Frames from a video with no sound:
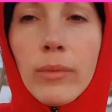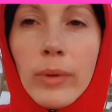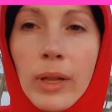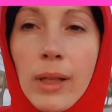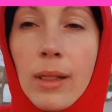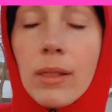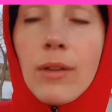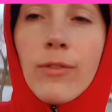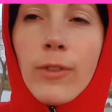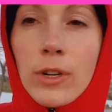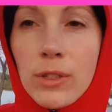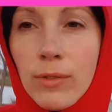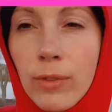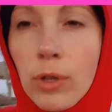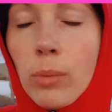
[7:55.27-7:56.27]
in the
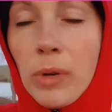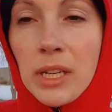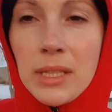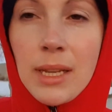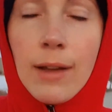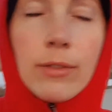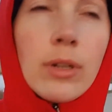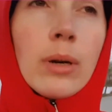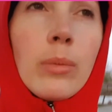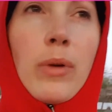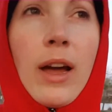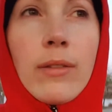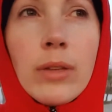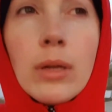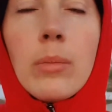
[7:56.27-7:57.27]
first few months after
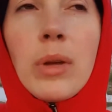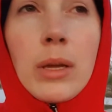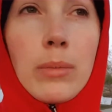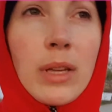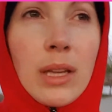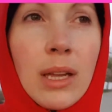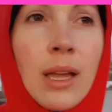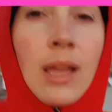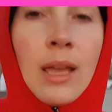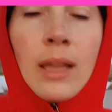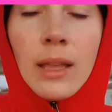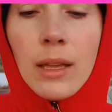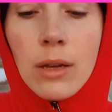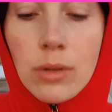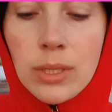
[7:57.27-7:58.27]
having a baby.
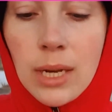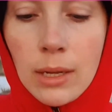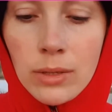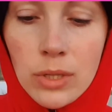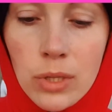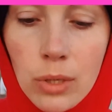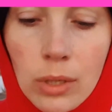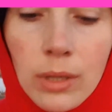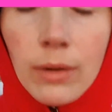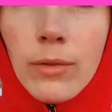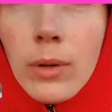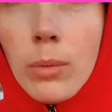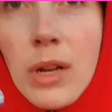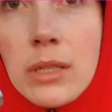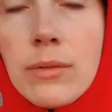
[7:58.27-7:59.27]
It goes down sooner if
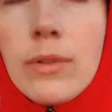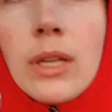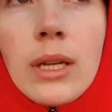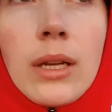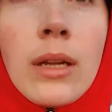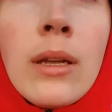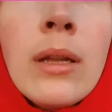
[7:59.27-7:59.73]
you're breastfeeding.